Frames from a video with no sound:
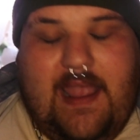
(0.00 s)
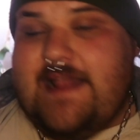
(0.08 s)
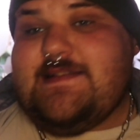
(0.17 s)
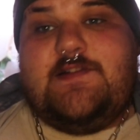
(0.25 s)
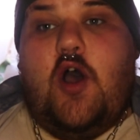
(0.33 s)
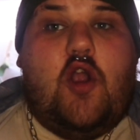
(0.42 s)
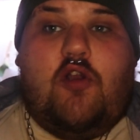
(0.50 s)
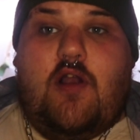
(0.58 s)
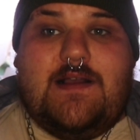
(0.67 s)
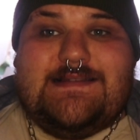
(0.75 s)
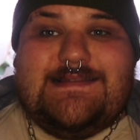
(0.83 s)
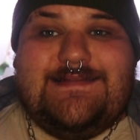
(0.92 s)
It's not a
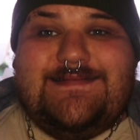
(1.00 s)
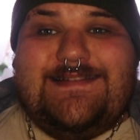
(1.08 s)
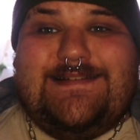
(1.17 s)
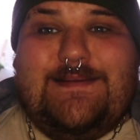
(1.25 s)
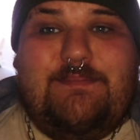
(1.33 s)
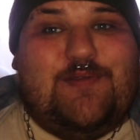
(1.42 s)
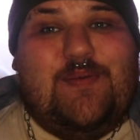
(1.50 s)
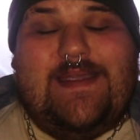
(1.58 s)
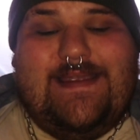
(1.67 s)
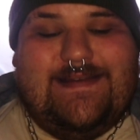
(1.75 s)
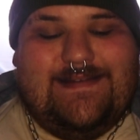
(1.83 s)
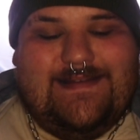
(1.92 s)
cross
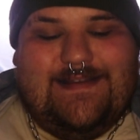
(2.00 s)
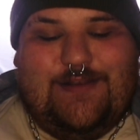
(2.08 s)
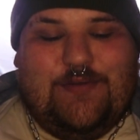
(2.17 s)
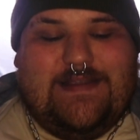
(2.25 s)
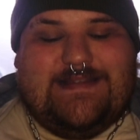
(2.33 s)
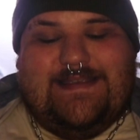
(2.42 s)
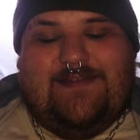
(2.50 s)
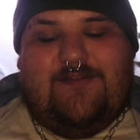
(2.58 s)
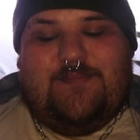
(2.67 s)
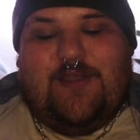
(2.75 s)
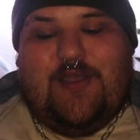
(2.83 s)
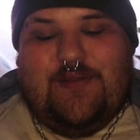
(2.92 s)
between Ludisia
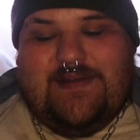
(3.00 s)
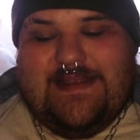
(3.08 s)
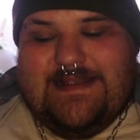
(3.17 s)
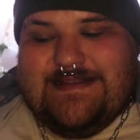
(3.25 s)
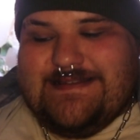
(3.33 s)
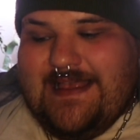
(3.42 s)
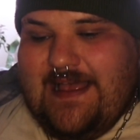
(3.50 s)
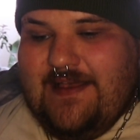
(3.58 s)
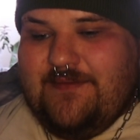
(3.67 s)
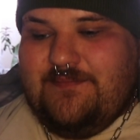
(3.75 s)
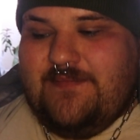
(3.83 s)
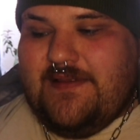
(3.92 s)
and Maccodes.
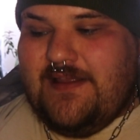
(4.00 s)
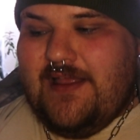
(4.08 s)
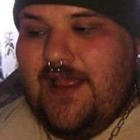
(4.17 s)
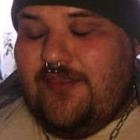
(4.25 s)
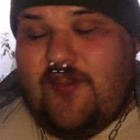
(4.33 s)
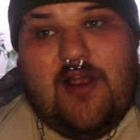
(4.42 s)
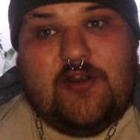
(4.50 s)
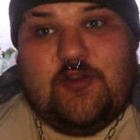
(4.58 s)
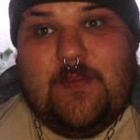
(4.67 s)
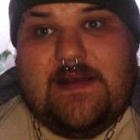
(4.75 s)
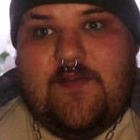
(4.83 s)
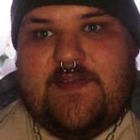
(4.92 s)
There aren't
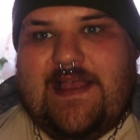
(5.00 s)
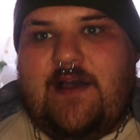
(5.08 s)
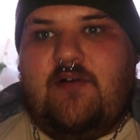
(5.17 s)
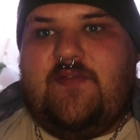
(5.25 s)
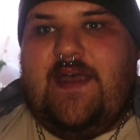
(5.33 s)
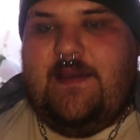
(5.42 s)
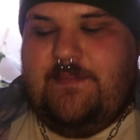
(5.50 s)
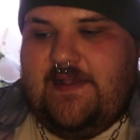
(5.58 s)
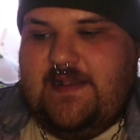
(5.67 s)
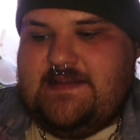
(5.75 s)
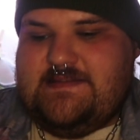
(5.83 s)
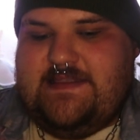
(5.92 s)
too many of those out there
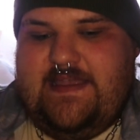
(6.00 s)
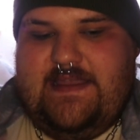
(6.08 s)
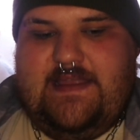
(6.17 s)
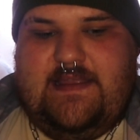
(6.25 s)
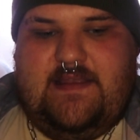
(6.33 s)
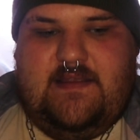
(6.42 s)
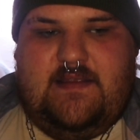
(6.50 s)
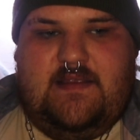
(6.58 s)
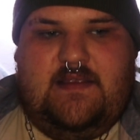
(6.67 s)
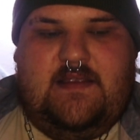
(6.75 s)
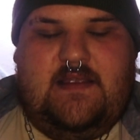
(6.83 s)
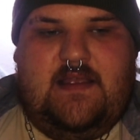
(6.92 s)
because they
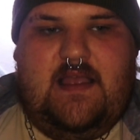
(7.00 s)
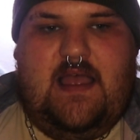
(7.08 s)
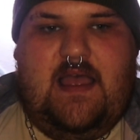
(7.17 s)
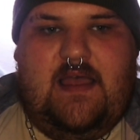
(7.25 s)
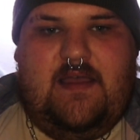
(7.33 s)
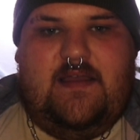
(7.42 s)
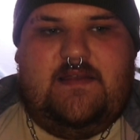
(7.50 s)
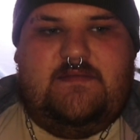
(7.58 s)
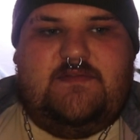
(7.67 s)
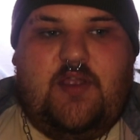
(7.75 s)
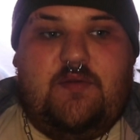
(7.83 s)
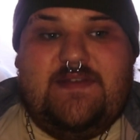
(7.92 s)

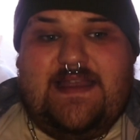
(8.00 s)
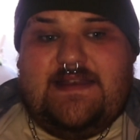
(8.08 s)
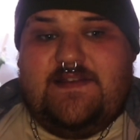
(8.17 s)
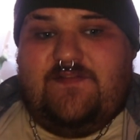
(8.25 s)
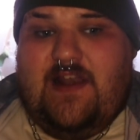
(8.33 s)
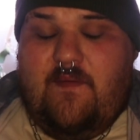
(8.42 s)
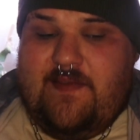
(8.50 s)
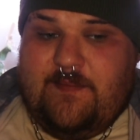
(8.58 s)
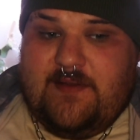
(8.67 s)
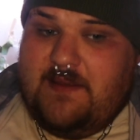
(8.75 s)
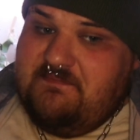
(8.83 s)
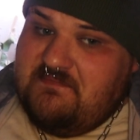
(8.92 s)
don't tend to flower at the
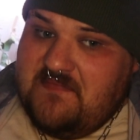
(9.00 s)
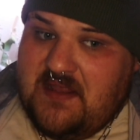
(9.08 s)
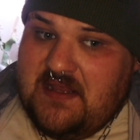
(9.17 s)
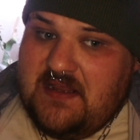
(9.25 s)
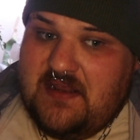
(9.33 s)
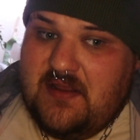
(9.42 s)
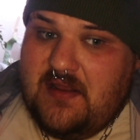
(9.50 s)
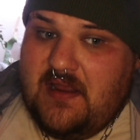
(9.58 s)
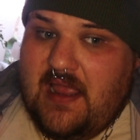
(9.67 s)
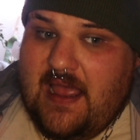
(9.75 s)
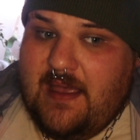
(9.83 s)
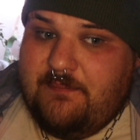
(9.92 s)
same time.
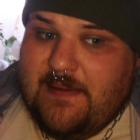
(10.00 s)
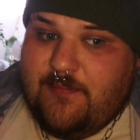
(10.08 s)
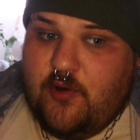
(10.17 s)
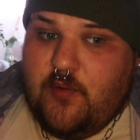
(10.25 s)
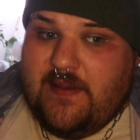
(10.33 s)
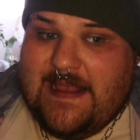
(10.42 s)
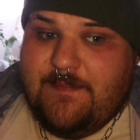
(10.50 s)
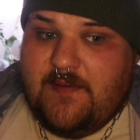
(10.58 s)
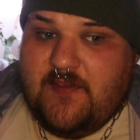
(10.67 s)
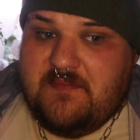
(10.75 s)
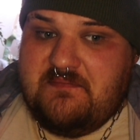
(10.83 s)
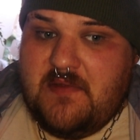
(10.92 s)
And people who are
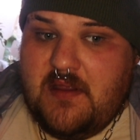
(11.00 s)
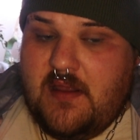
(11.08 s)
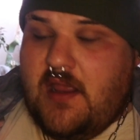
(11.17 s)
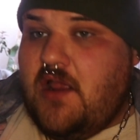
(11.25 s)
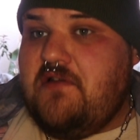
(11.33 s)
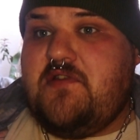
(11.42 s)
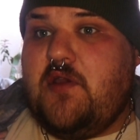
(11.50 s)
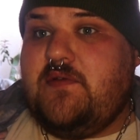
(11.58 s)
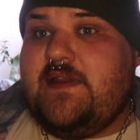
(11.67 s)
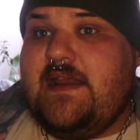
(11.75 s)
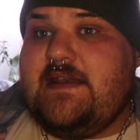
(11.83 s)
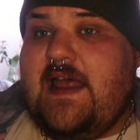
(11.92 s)
keeping them
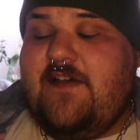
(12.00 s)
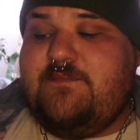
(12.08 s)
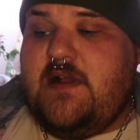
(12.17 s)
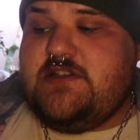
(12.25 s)
don't tend to have